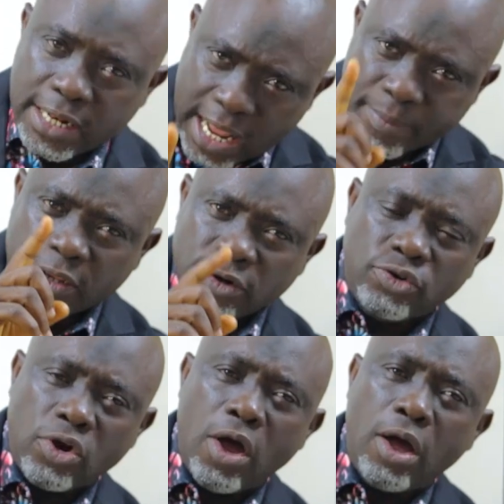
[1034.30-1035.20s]
let me
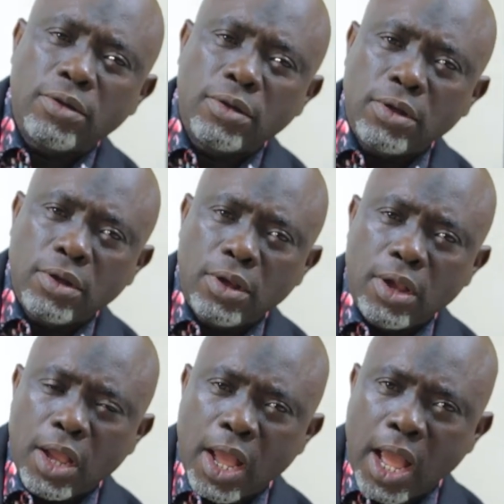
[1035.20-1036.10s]
draw
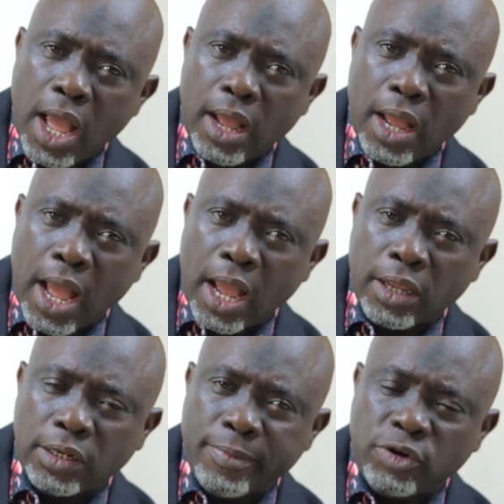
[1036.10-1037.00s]

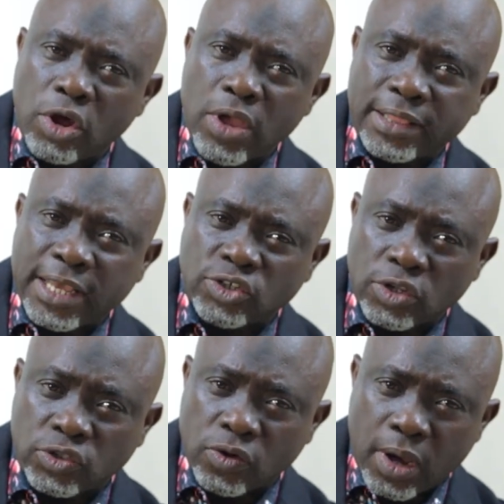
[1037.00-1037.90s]
your attention
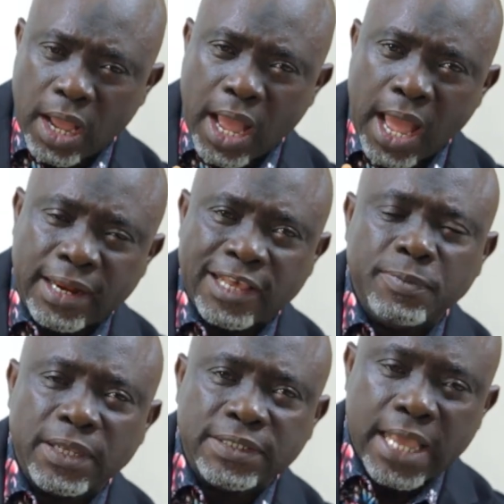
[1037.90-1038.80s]
to an
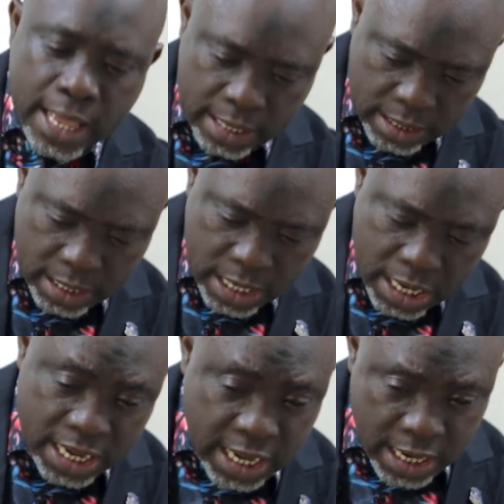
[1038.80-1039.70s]
aspect
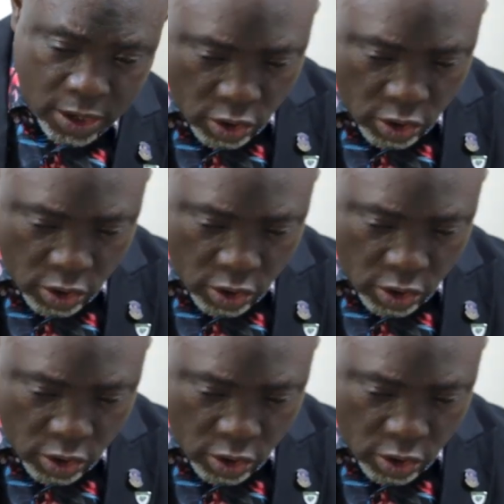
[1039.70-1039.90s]
here. In